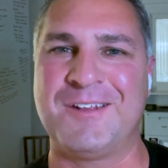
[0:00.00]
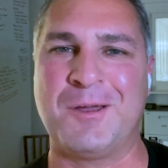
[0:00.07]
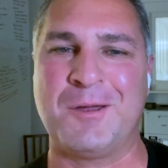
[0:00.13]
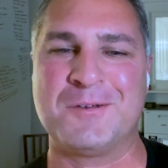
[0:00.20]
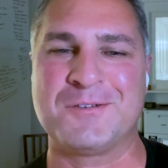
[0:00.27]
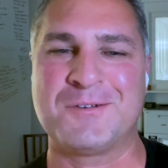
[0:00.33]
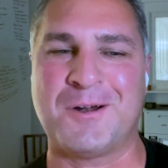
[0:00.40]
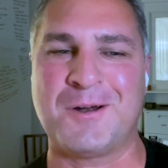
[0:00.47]
I
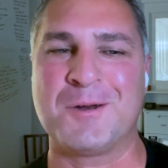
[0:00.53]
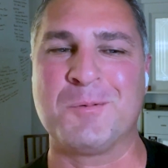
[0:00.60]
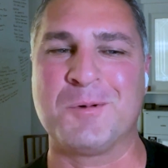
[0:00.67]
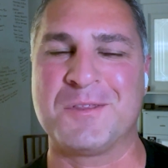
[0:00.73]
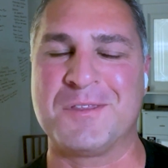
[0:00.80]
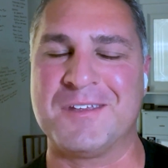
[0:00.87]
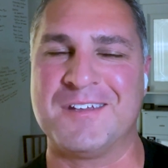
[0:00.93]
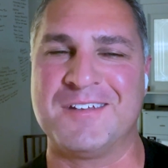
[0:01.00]
started
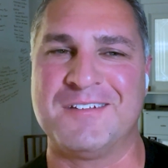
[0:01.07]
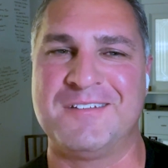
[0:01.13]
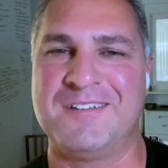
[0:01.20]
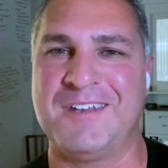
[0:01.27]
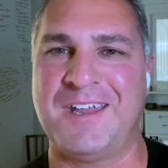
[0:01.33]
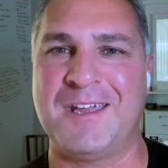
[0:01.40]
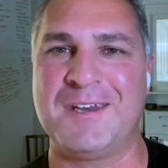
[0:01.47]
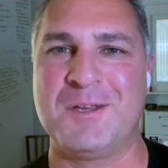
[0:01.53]
with a
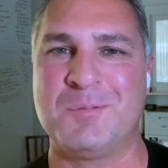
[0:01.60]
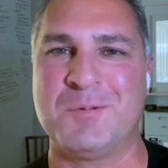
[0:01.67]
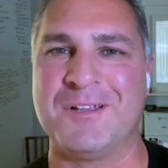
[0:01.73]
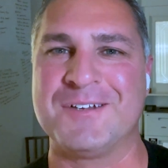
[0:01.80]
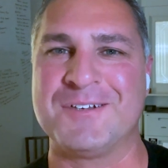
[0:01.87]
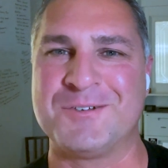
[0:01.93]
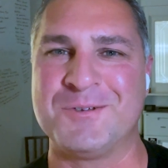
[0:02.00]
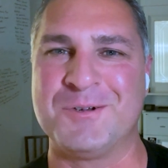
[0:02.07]
90
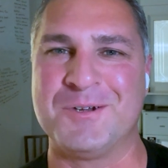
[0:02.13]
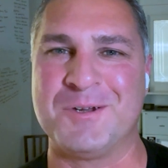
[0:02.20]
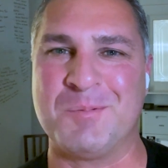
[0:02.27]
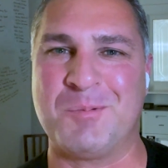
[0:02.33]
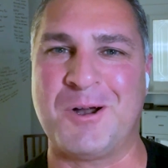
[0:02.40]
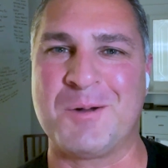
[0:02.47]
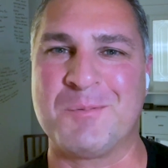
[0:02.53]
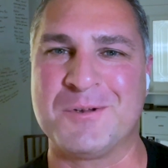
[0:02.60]
plus unit
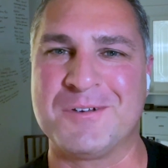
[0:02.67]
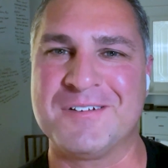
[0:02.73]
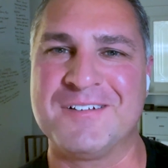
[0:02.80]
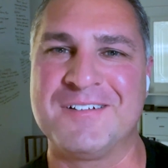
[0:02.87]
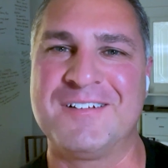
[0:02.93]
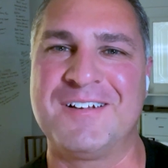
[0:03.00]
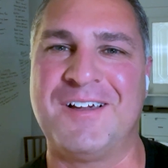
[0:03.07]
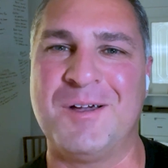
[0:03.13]
apartment
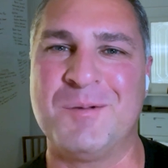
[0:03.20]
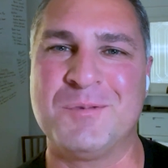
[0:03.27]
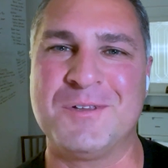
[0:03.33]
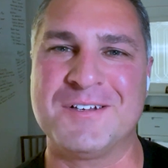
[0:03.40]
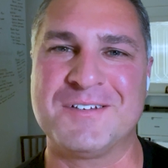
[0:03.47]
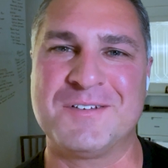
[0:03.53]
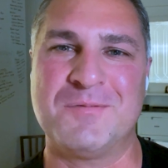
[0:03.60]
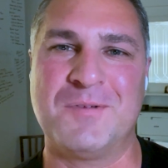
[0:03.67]

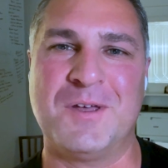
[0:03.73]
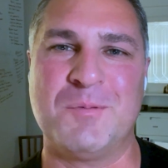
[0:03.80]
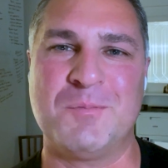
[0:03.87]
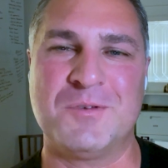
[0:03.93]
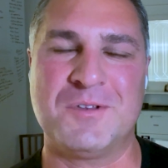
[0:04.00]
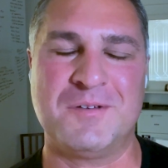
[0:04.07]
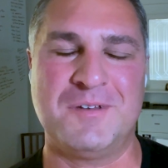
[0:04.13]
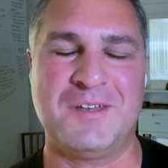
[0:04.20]
complex
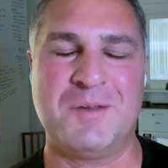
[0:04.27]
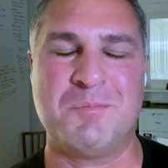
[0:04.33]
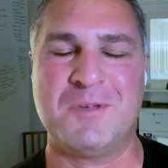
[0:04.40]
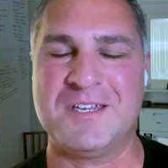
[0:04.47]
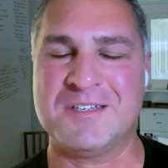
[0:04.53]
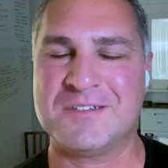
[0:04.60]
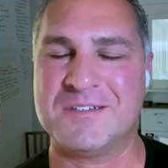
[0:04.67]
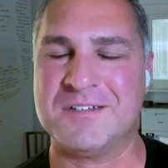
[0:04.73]
development in
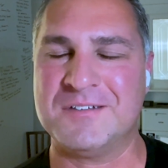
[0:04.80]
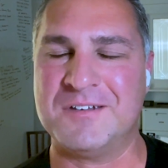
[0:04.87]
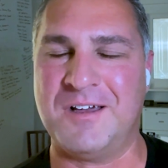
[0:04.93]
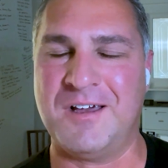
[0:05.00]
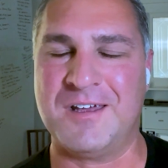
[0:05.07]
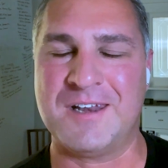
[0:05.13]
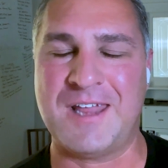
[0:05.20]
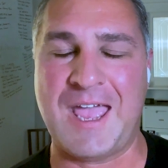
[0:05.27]
Mesa
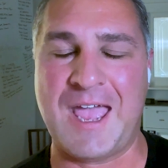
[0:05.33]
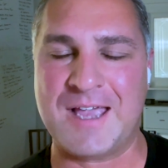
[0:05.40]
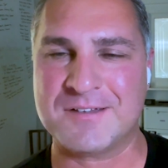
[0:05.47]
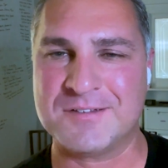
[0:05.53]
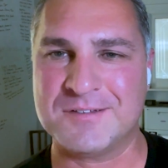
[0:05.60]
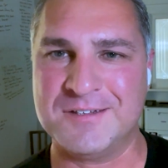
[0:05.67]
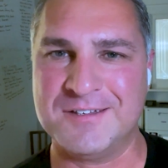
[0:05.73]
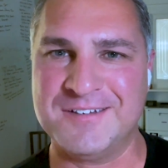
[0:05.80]
on
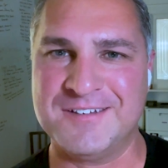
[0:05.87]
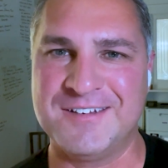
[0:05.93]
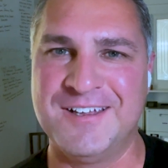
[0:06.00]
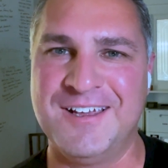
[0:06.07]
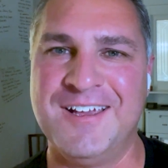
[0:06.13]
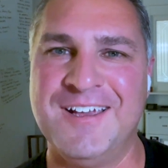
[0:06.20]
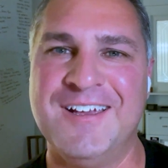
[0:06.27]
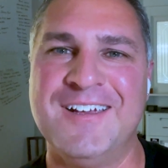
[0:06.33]
accident.
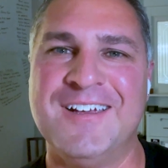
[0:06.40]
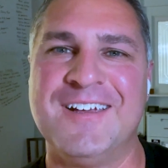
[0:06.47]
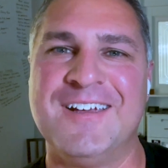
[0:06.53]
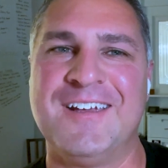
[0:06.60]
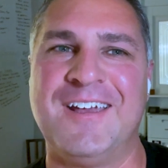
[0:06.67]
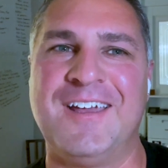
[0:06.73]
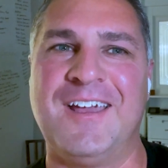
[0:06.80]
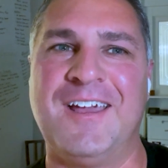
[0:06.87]

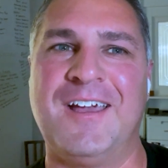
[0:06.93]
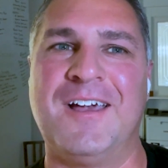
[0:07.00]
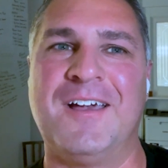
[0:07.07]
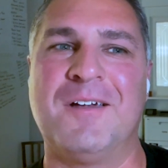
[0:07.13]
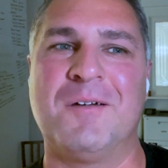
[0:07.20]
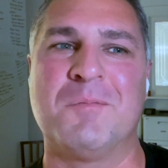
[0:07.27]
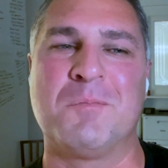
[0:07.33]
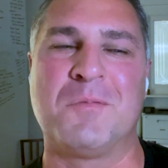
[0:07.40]

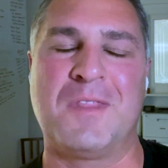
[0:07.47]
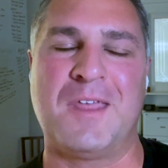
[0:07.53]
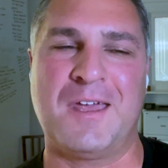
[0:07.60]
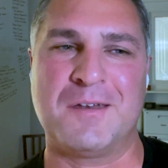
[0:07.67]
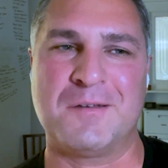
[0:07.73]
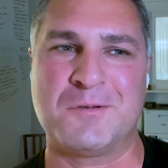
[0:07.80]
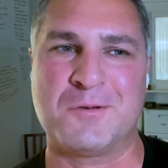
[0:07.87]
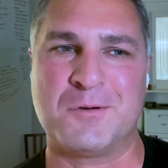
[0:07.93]

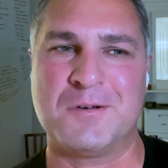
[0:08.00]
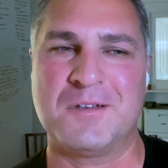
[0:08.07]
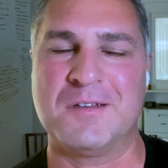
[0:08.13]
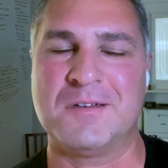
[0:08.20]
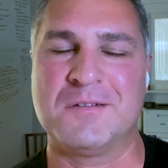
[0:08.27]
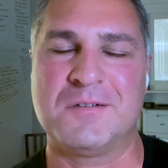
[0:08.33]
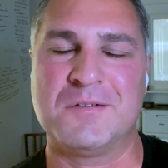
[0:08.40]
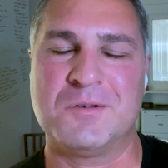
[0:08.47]
That turned
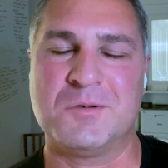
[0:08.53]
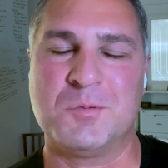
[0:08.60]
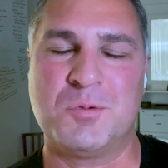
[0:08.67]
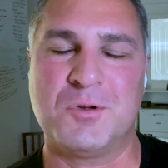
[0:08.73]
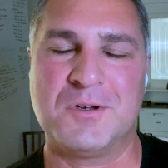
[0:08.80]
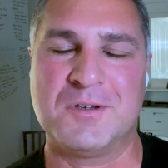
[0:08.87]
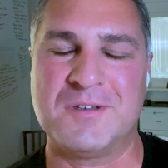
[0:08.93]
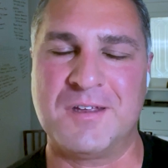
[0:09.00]
into
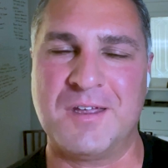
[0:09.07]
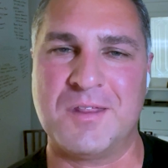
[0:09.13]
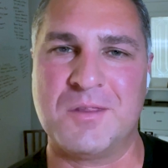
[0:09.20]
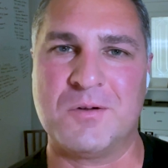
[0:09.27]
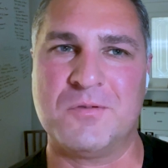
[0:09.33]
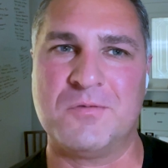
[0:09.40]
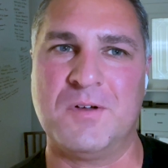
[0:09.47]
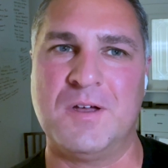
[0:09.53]
putting
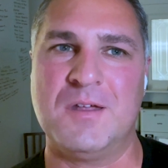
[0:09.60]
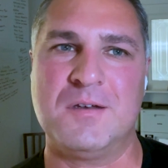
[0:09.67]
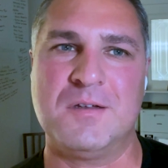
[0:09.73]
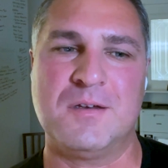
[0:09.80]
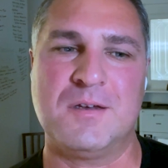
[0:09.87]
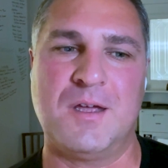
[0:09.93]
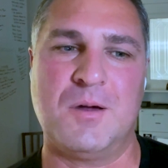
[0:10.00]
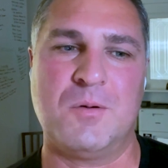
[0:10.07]
together a fund,
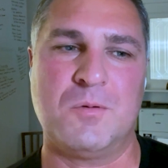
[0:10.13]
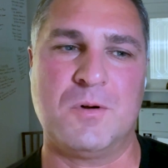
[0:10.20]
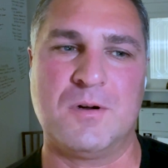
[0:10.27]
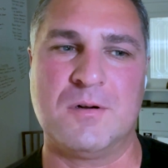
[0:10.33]
and now